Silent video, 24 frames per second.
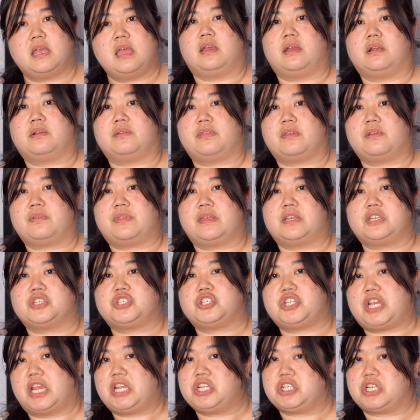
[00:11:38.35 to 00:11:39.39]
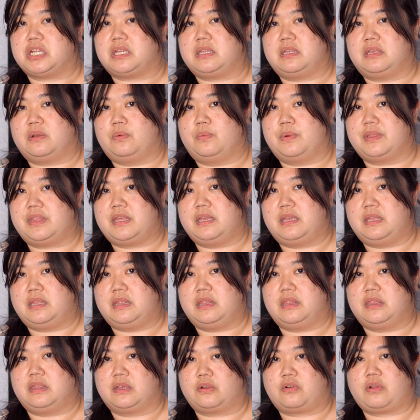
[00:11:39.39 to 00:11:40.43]
Are there things changing
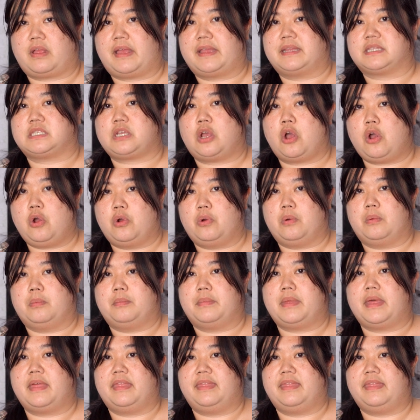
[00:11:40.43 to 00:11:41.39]
within the client's home